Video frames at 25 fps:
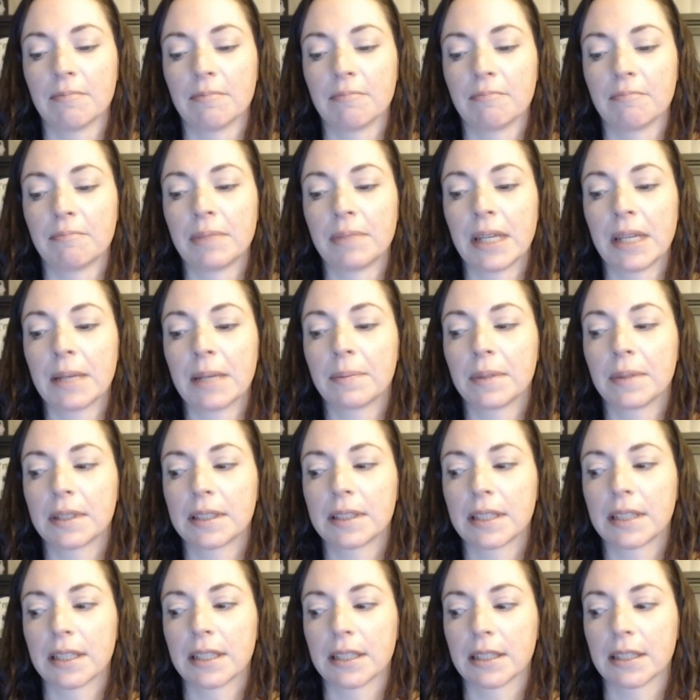be able
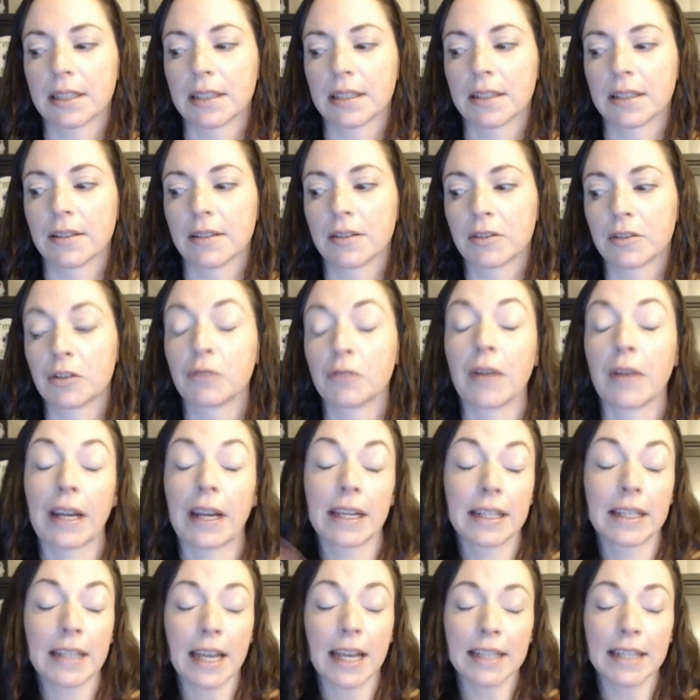to
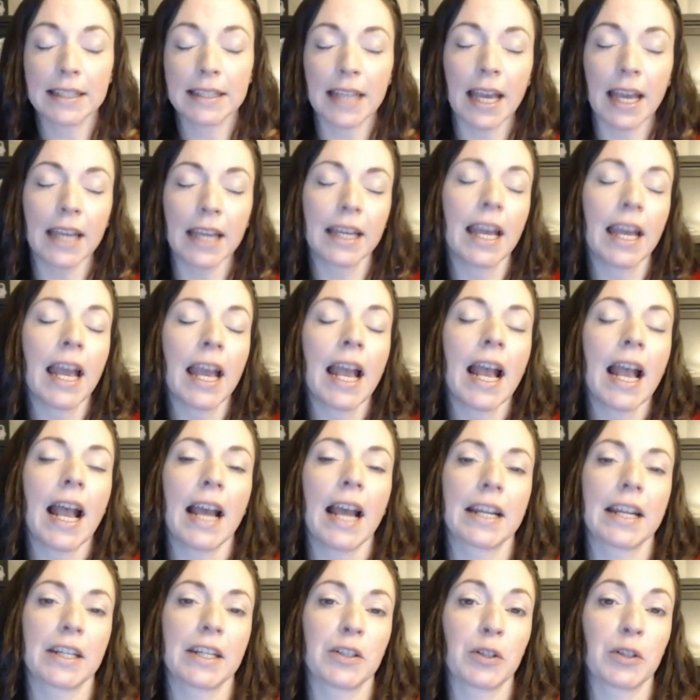recognize that,
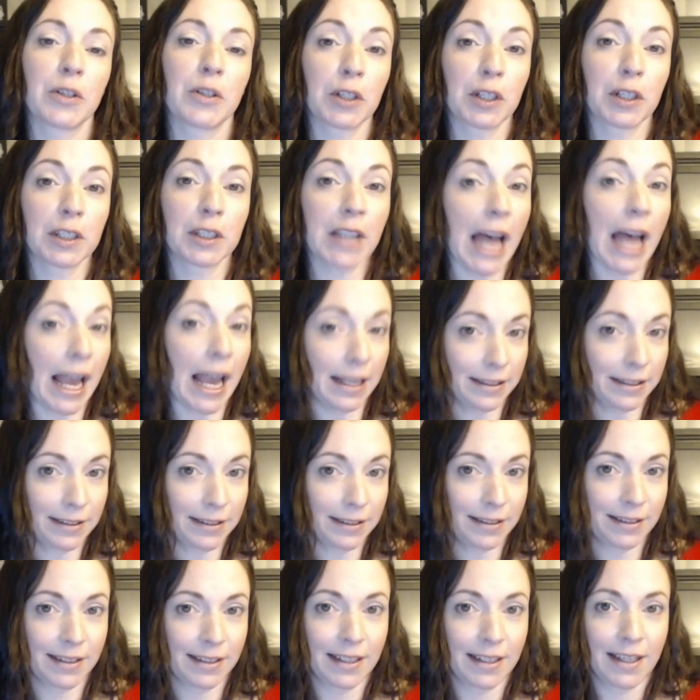and I took a
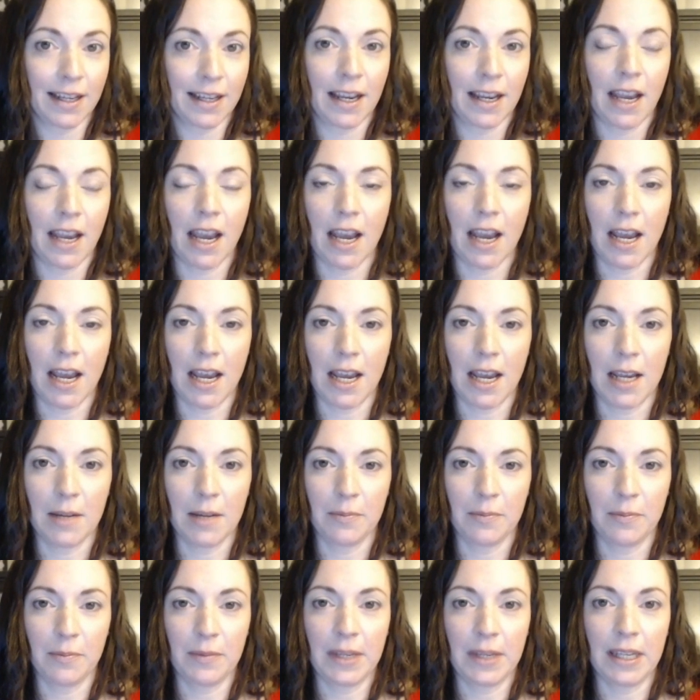class
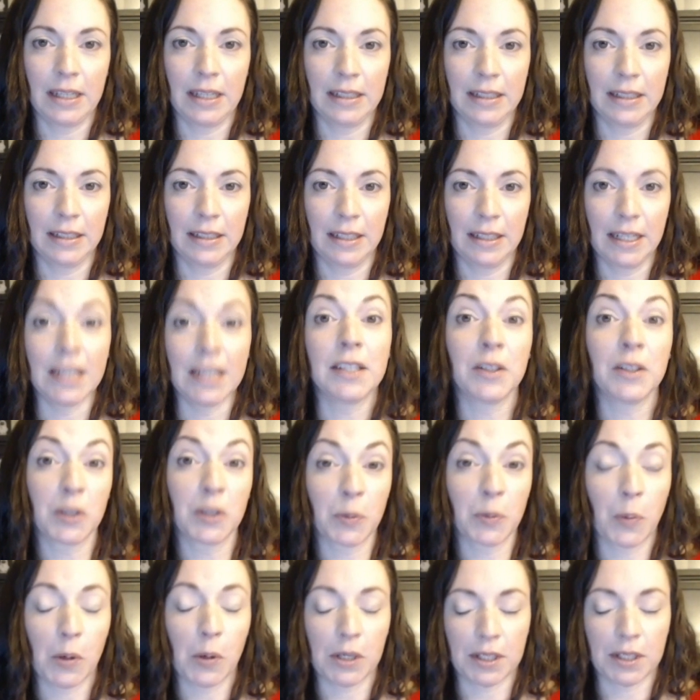and in
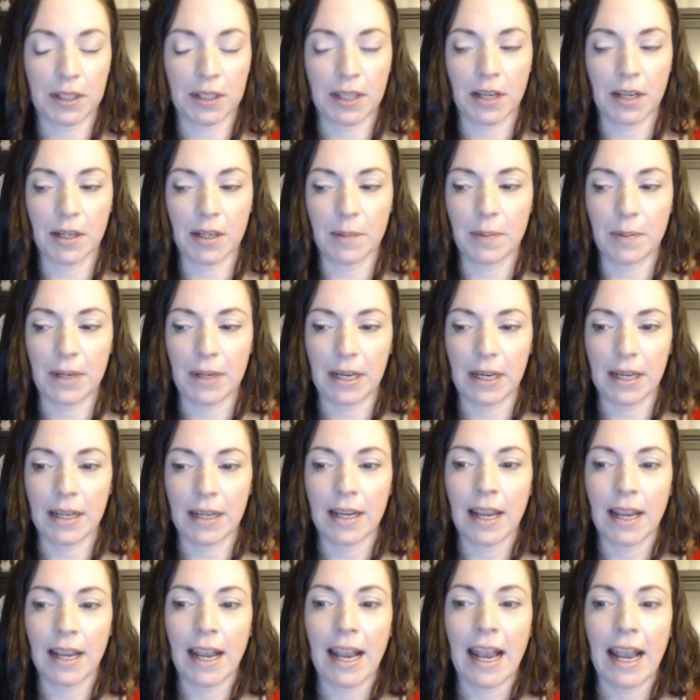sports therapy,
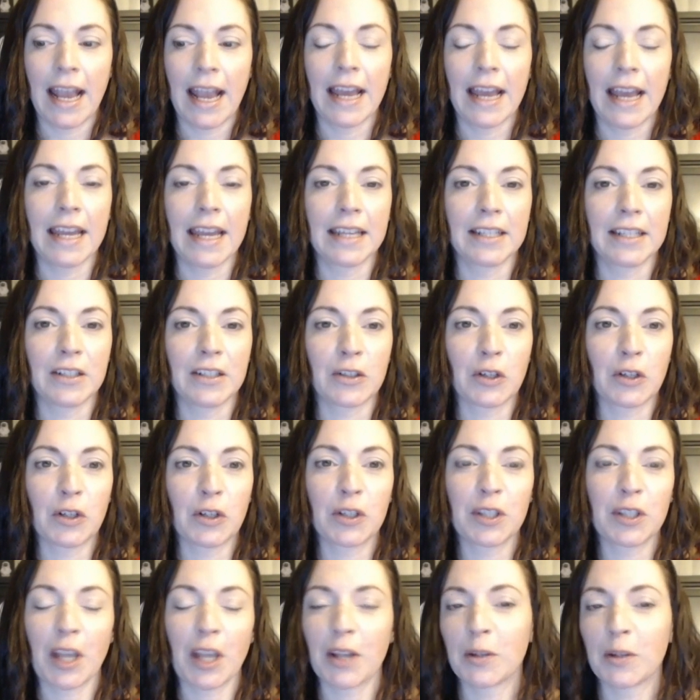and
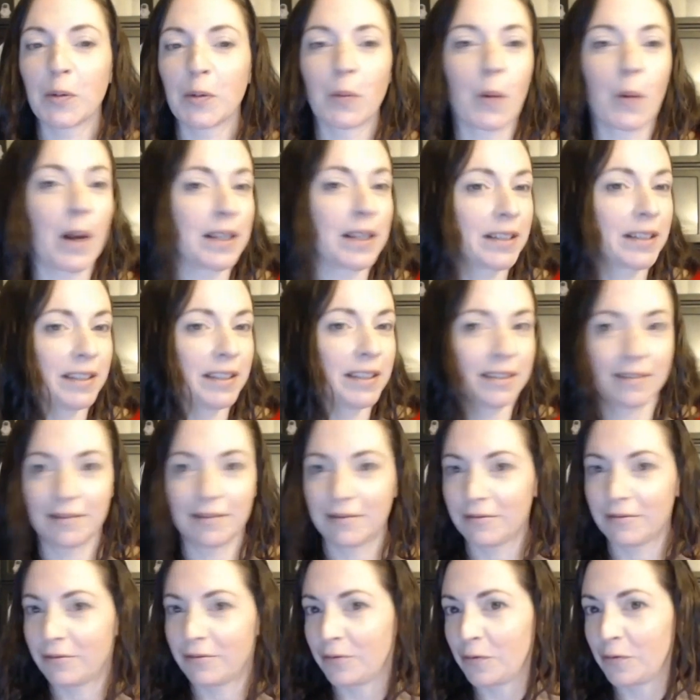turns out it wasn't
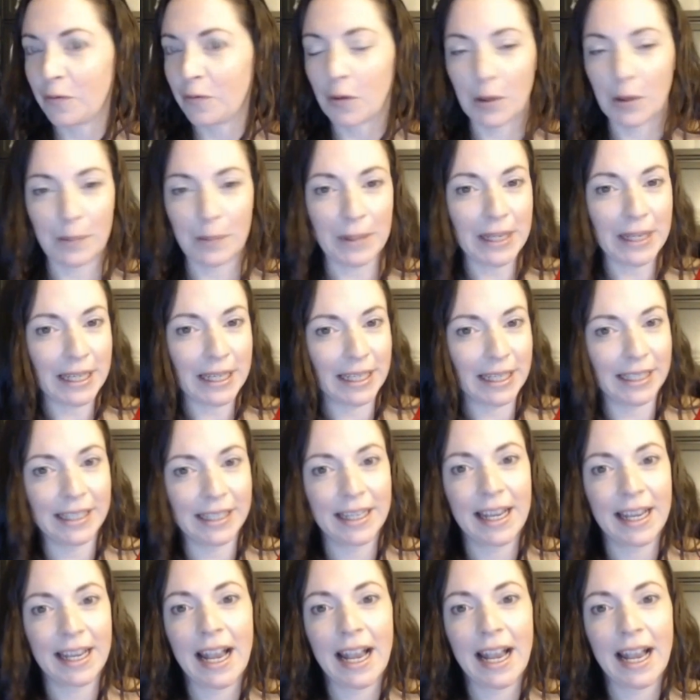for me.